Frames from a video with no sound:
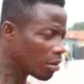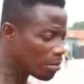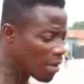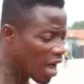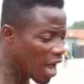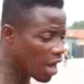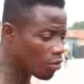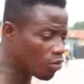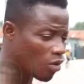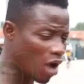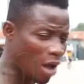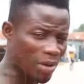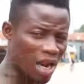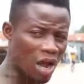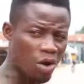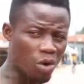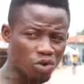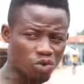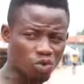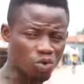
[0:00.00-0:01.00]
But
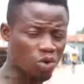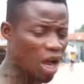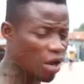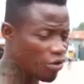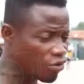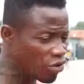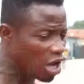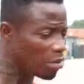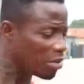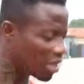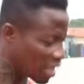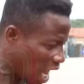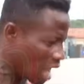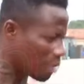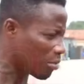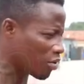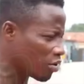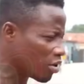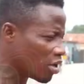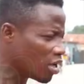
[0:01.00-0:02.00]
Quabra also a dream
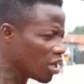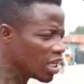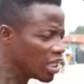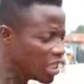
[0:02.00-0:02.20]
time,